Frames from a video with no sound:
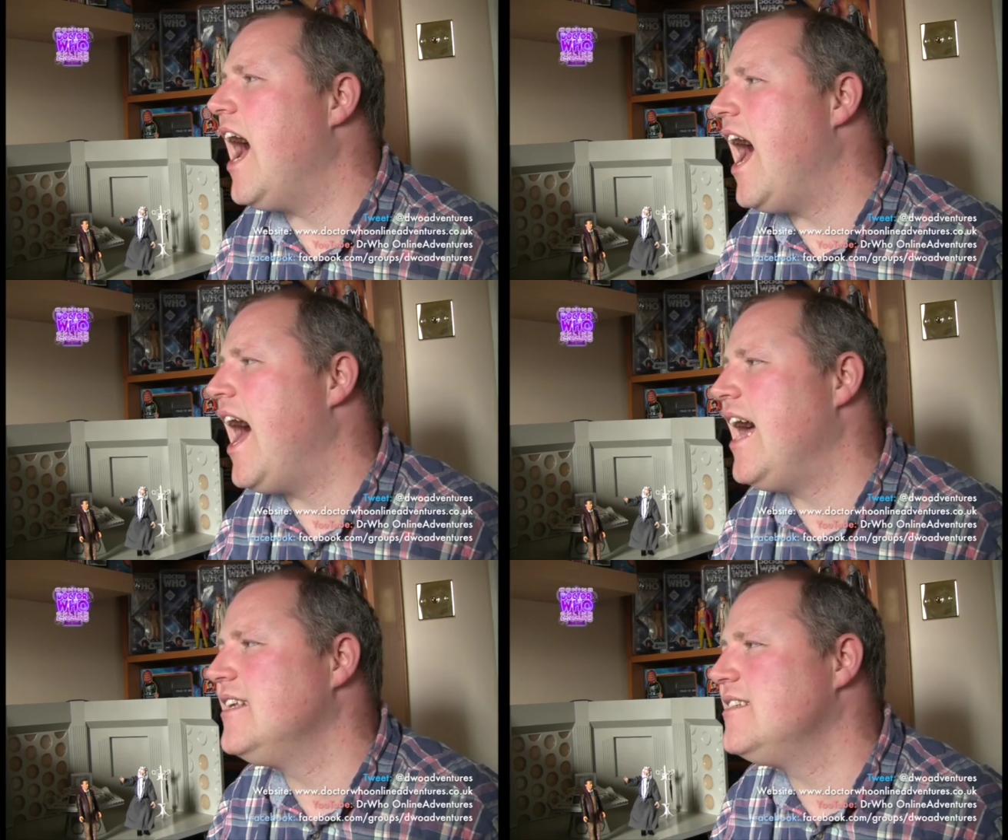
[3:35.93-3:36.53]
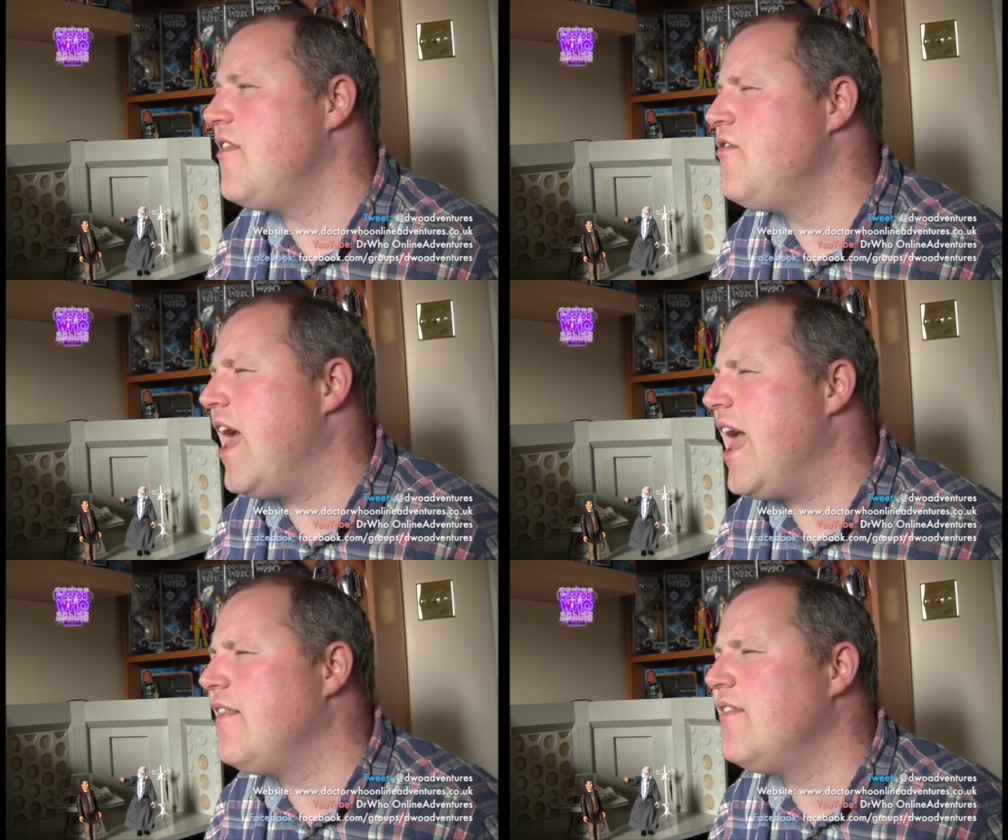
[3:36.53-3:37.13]
and
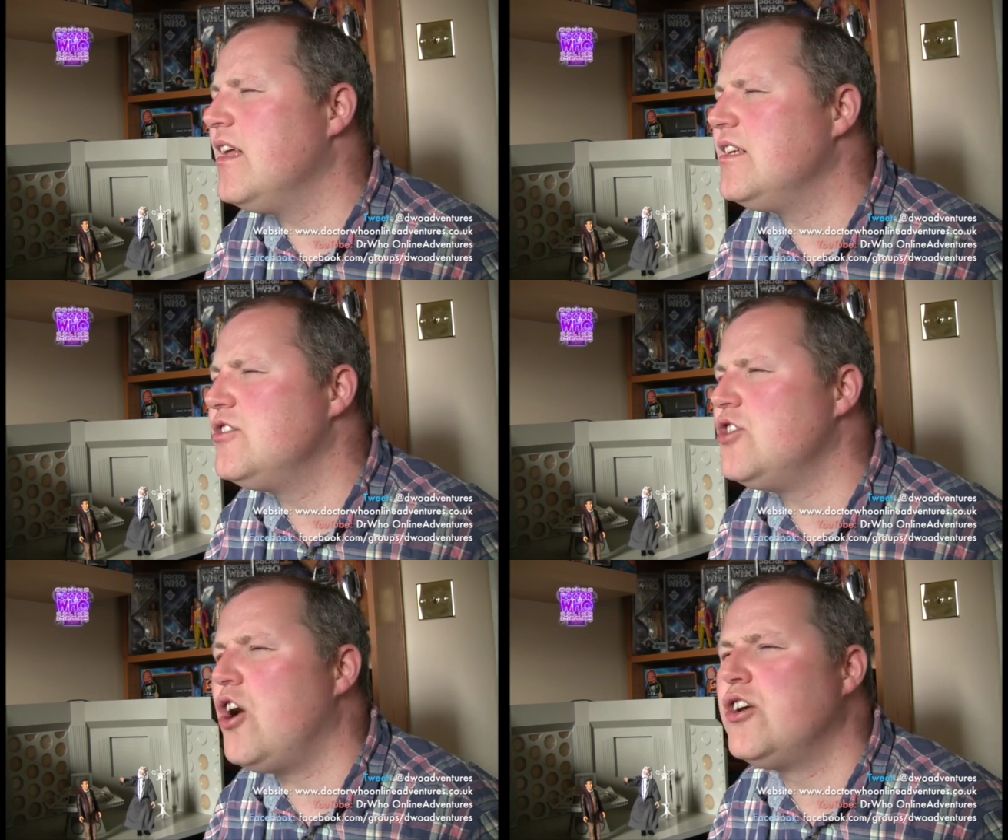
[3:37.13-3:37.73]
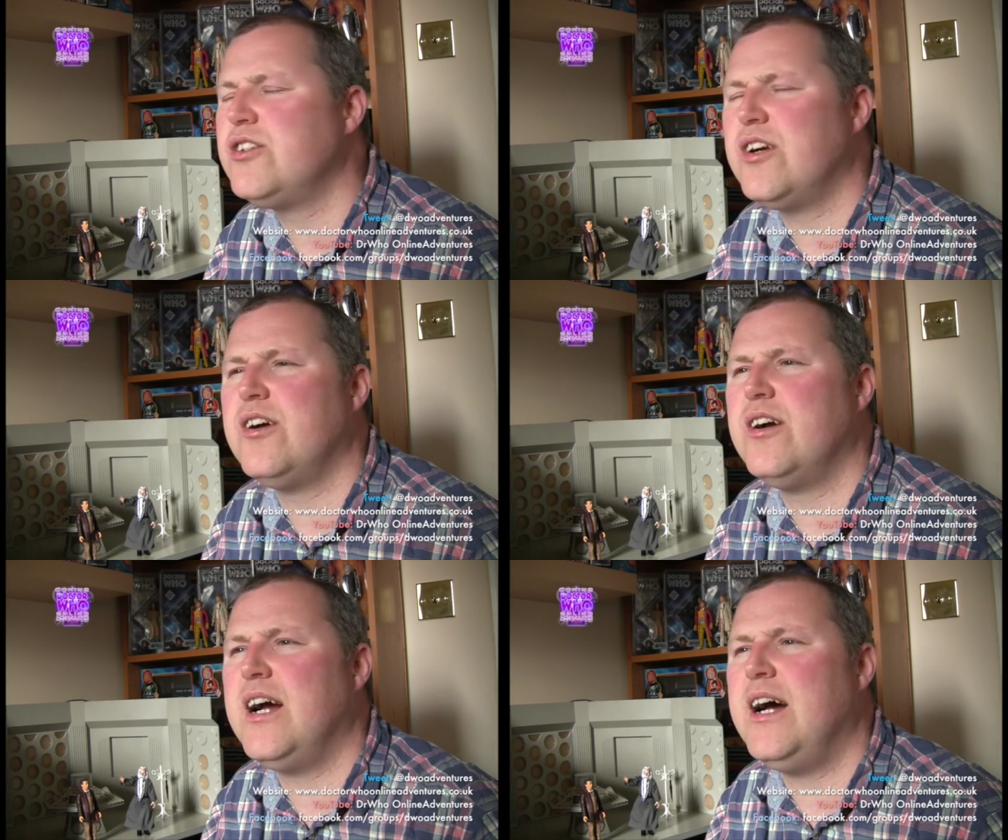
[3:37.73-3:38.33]
then the
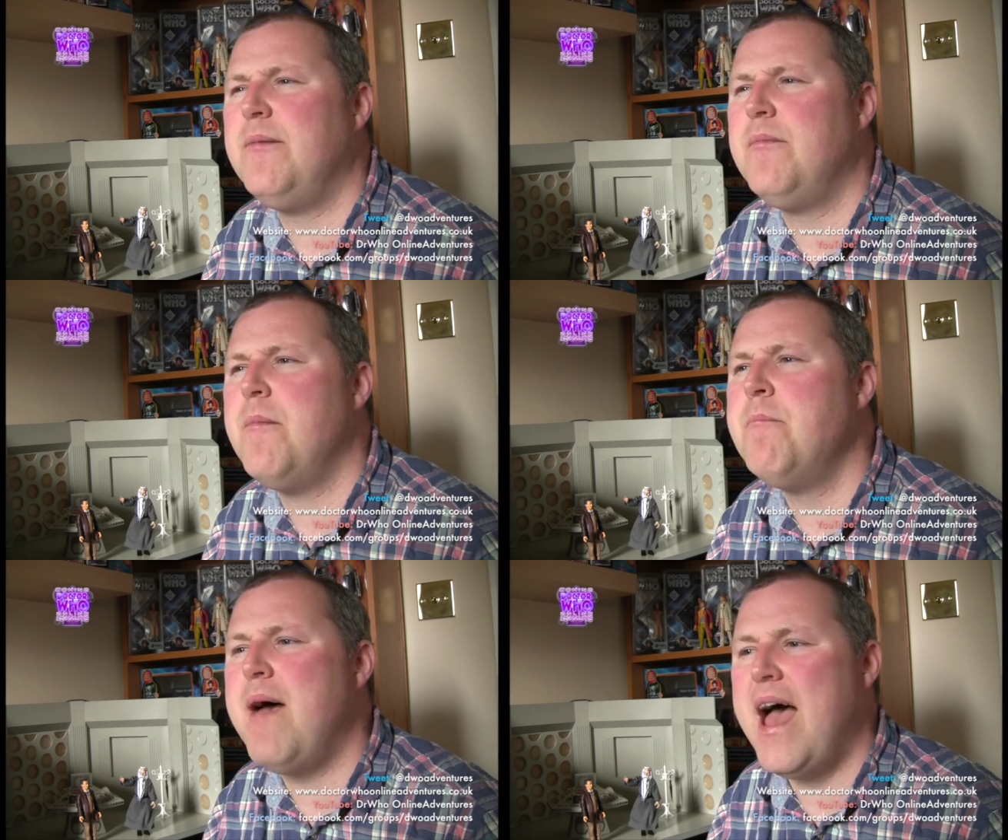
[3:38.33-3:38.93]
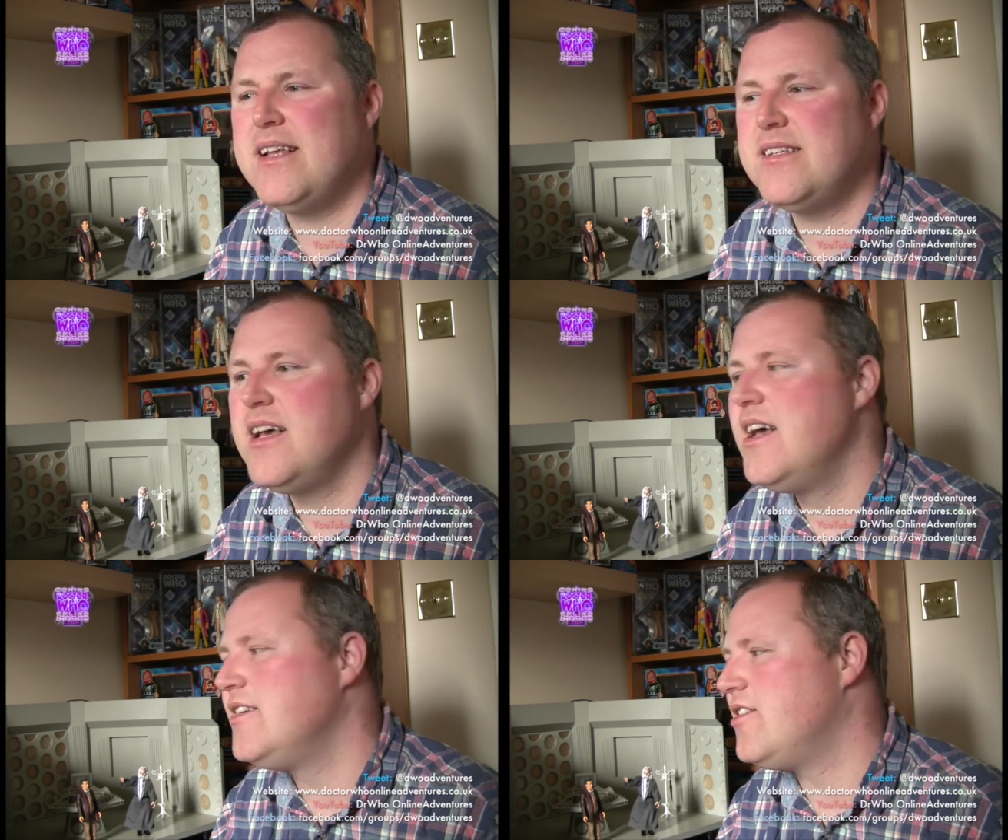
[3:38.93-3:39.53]
Doctor met
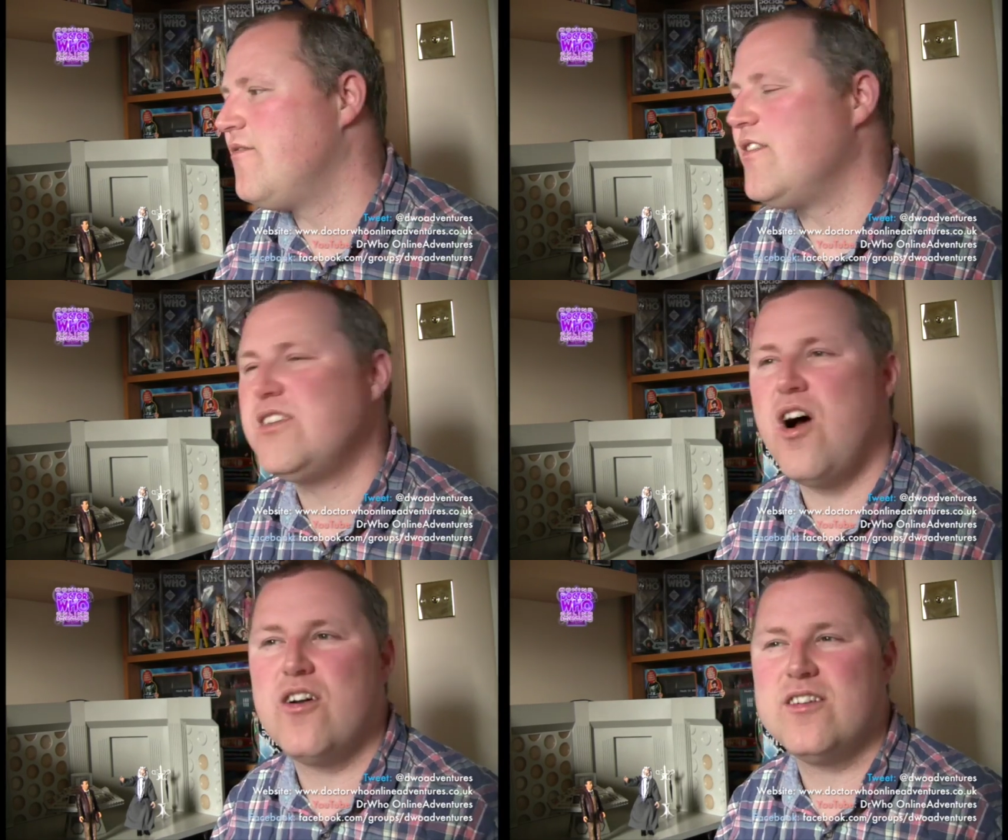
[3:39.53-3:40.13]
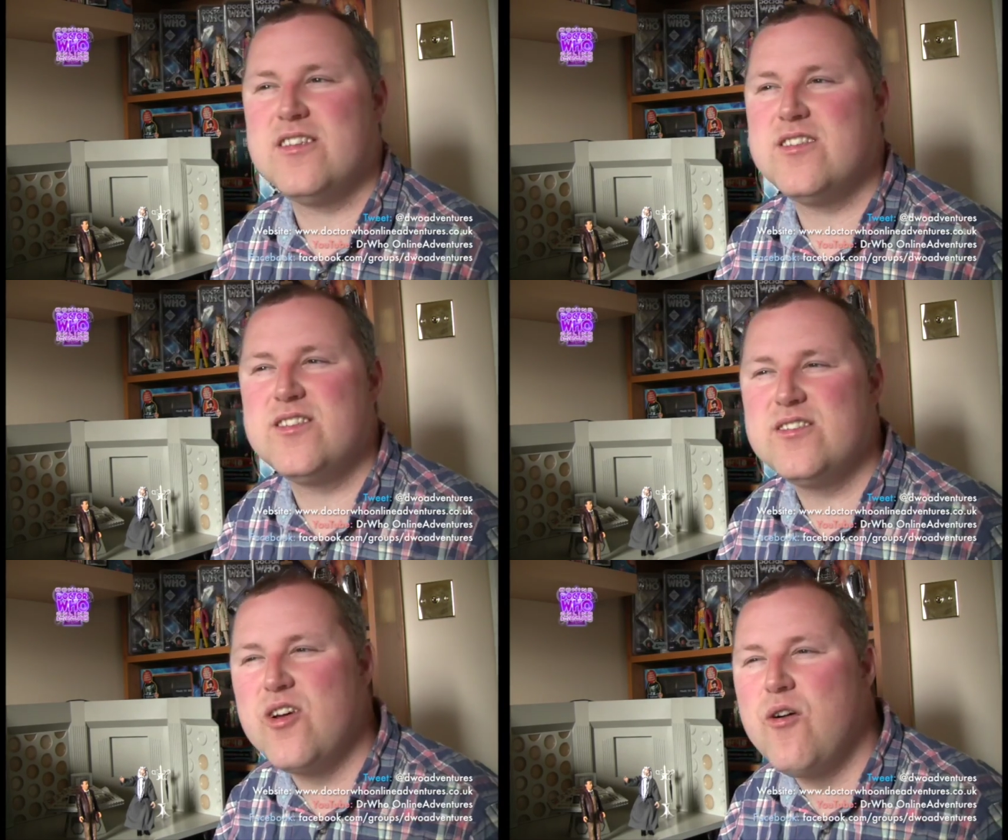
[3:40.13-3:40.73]
sort of the TARDIS's
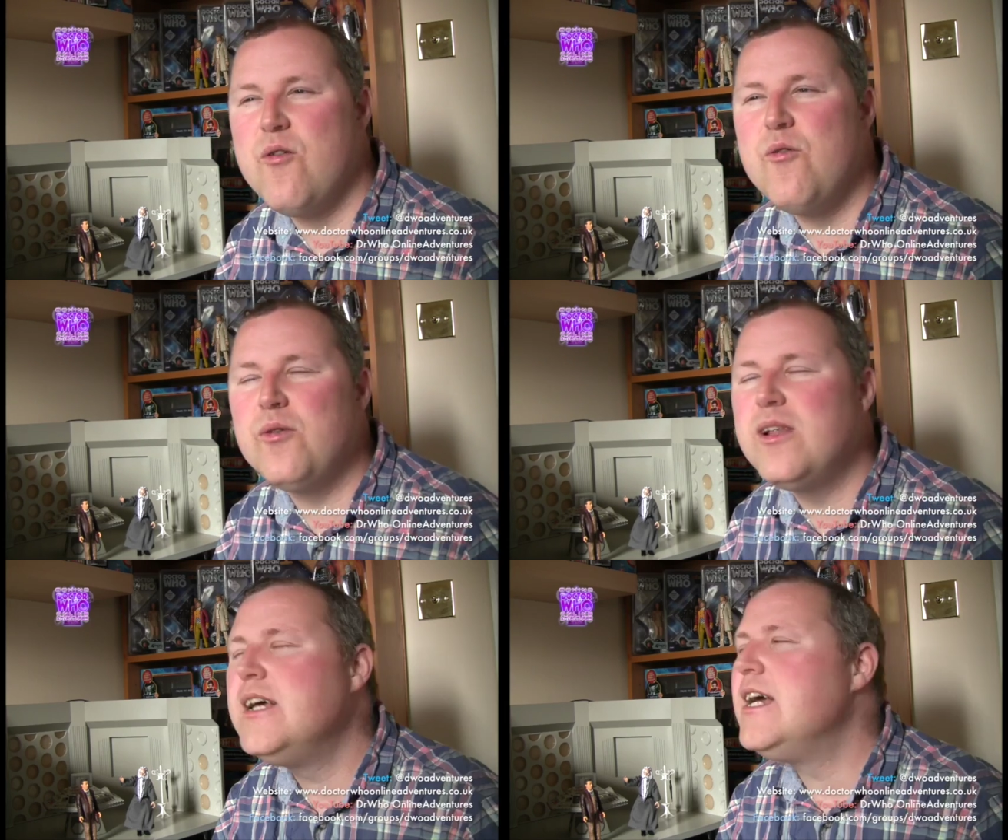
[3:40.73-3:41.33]
soul,